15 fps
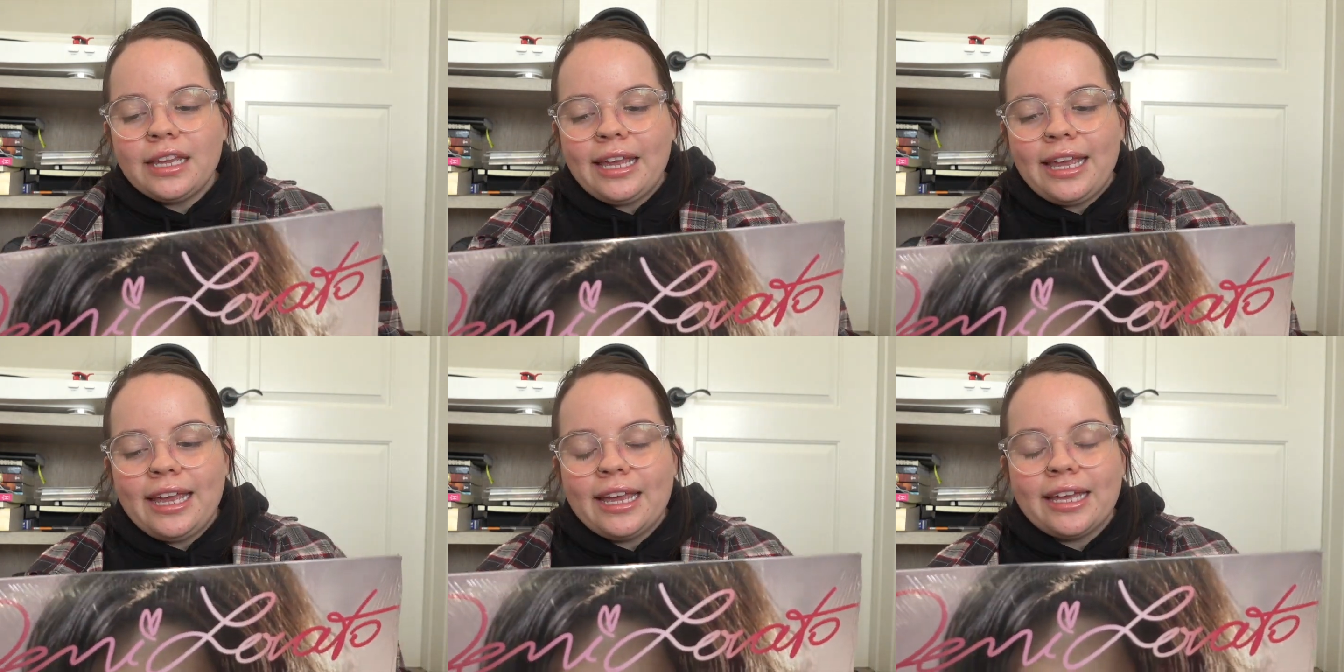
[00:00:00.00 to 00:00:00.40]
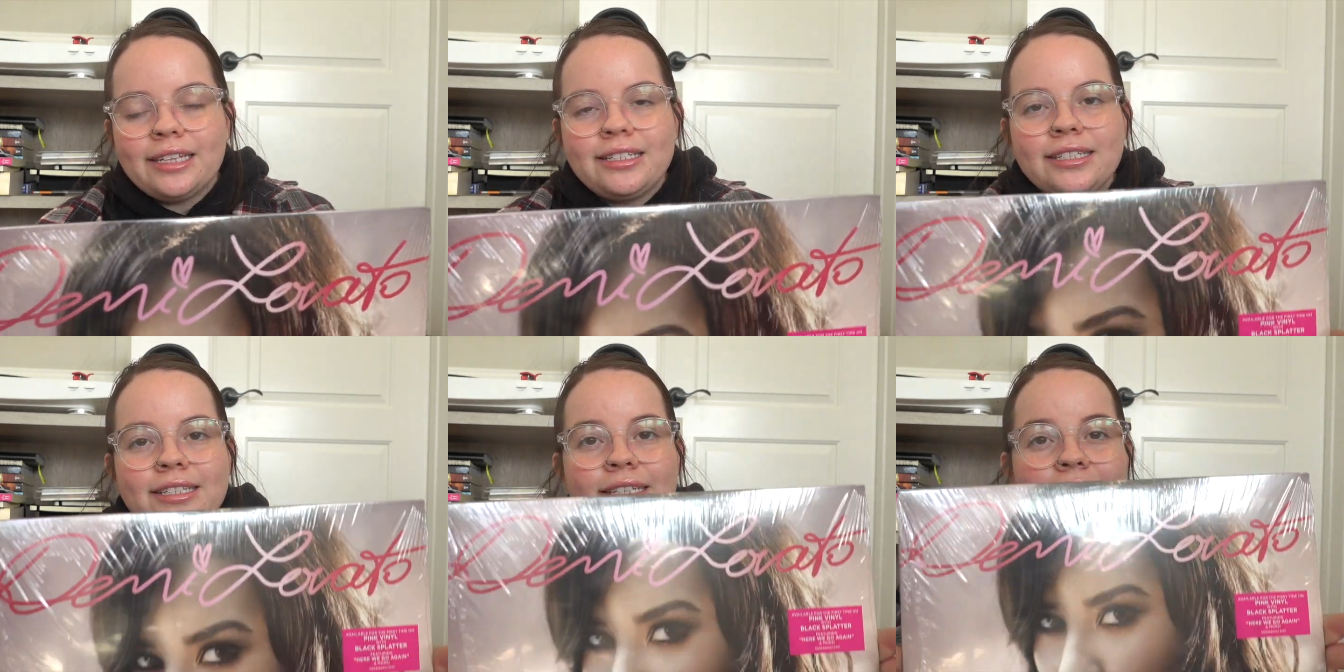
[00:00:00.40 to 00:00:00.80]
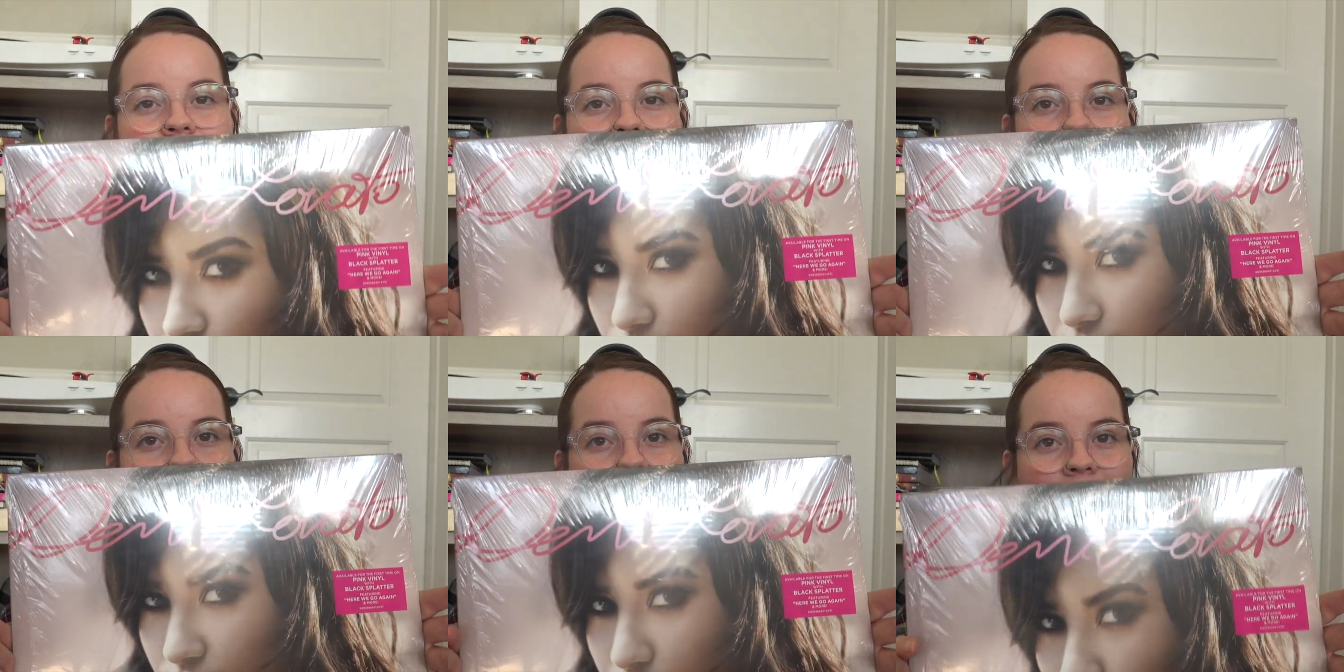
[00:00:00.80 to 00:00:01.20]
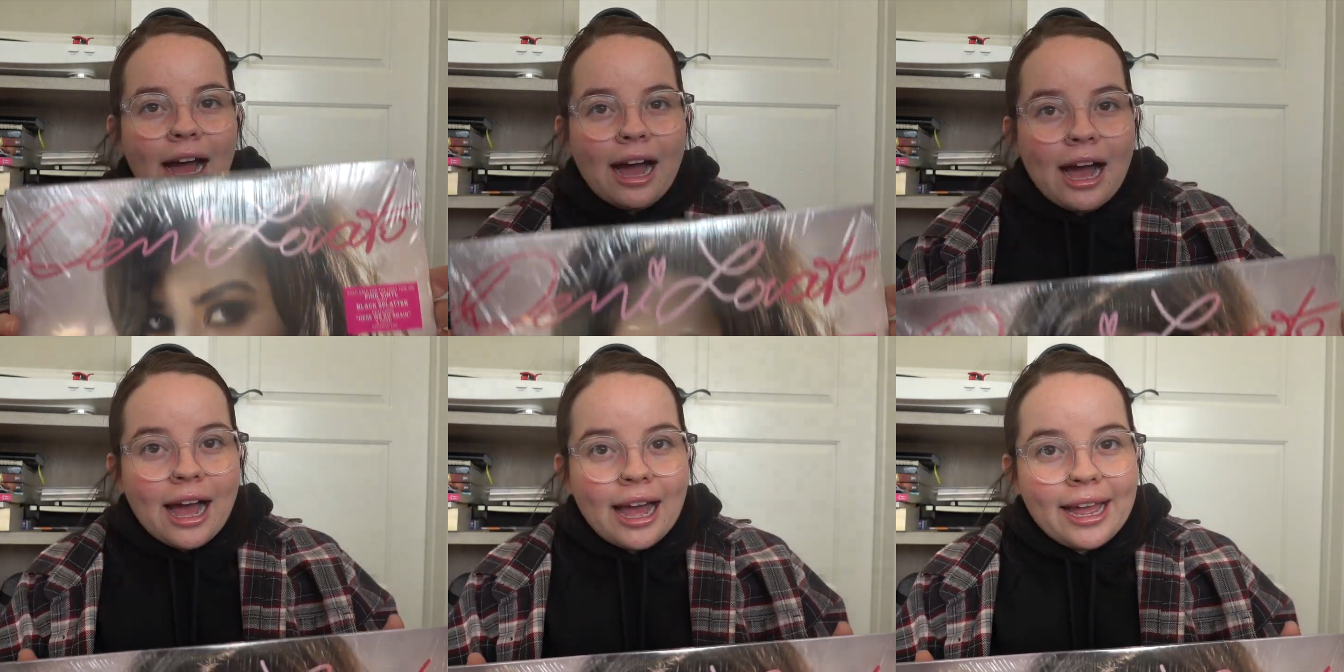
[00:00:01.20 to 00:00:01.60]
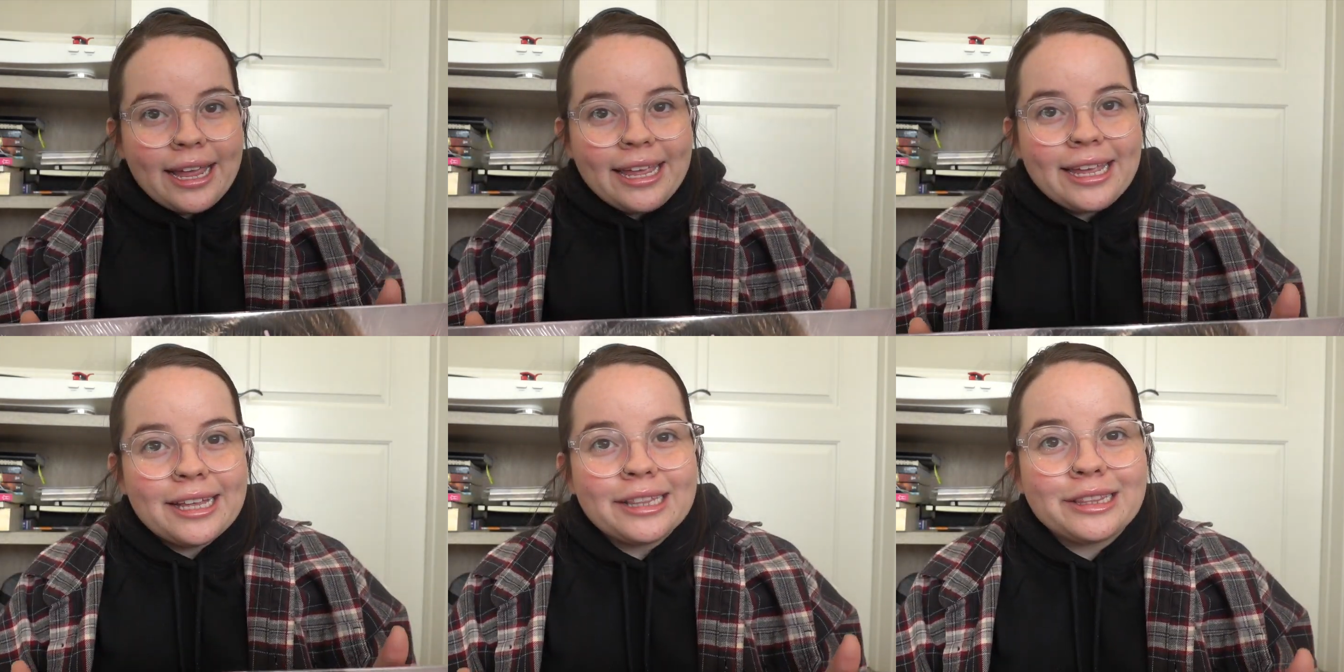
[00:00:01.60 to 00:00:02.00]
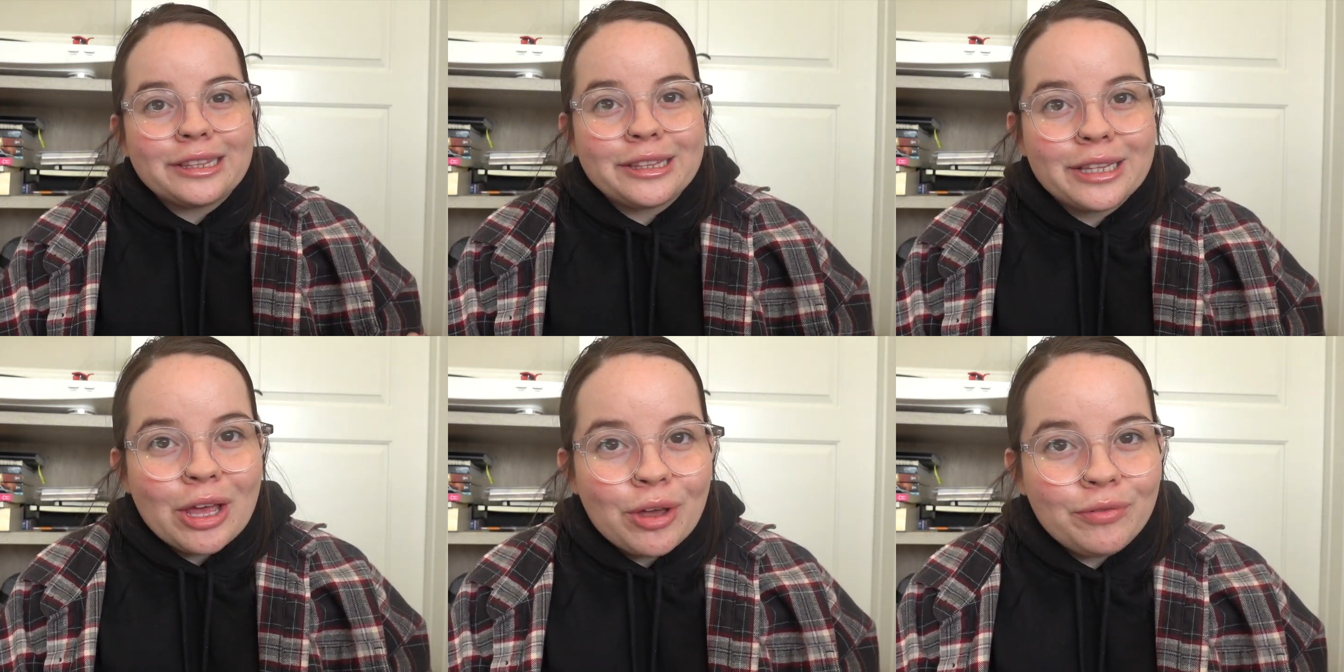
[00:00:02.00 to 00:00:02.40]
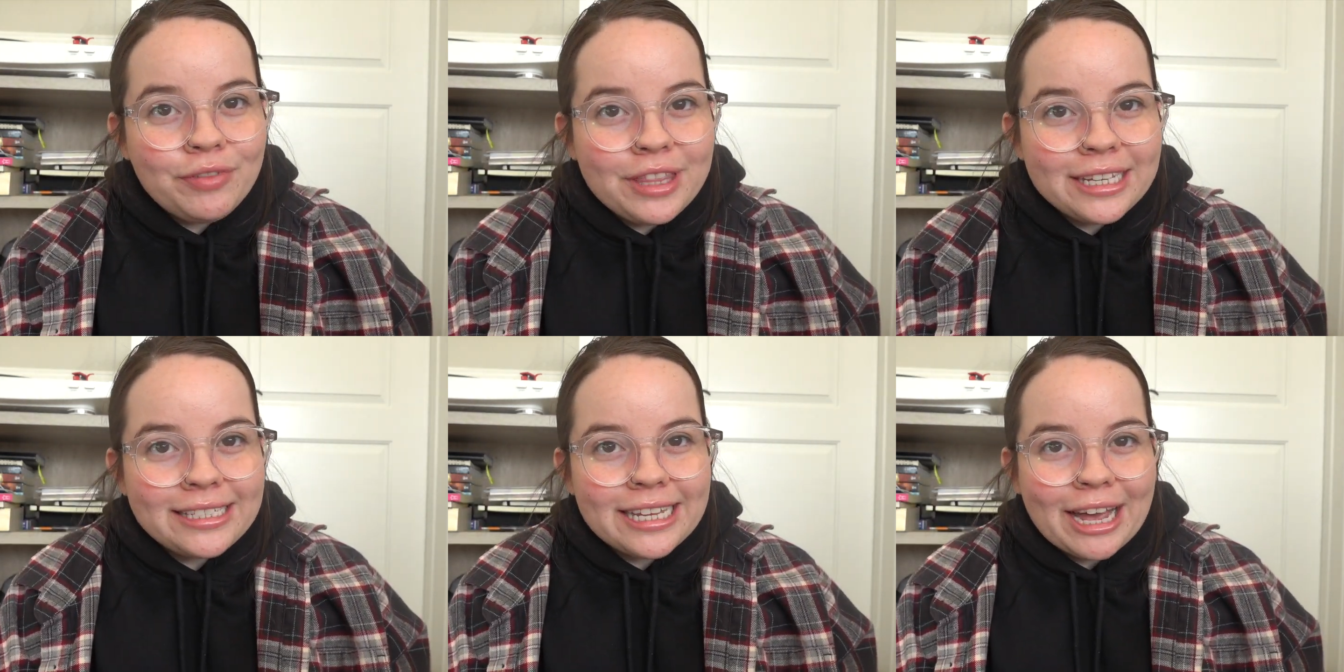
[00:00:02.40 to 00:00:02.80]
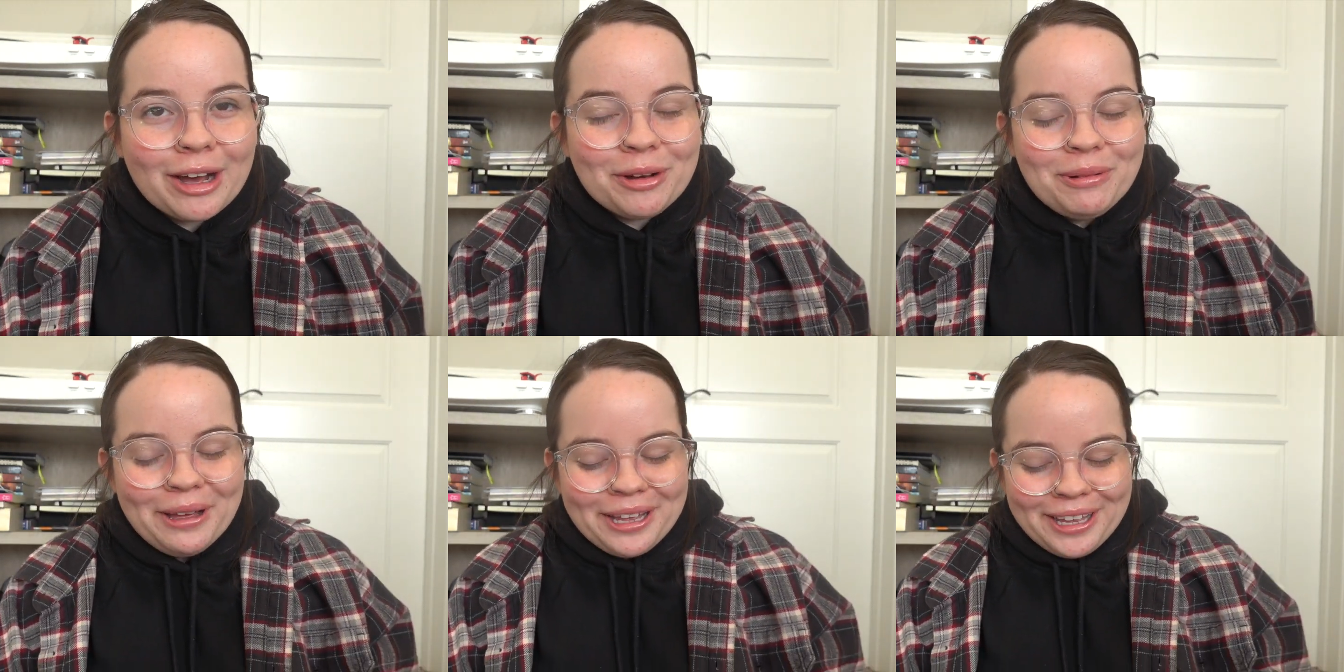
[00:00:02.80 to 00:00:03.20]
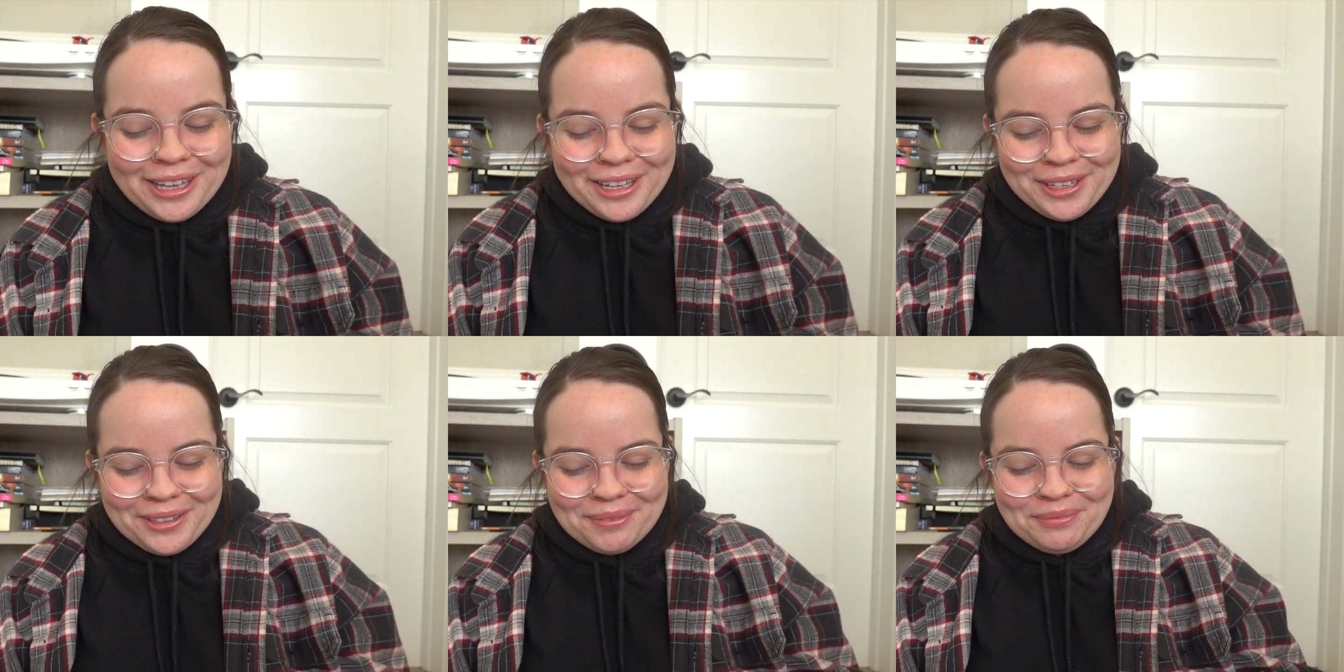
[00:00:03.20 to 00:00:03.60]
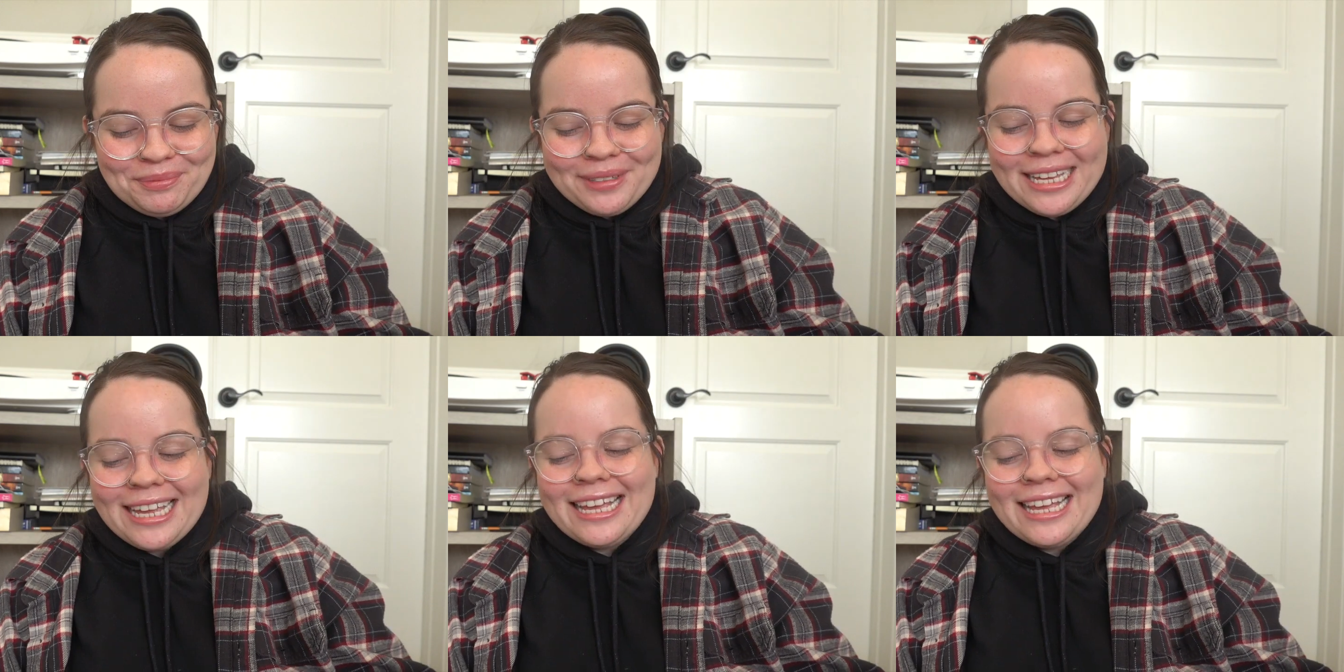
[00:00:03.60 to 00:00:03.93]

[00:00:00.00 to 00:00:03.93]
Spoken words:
And I love this album.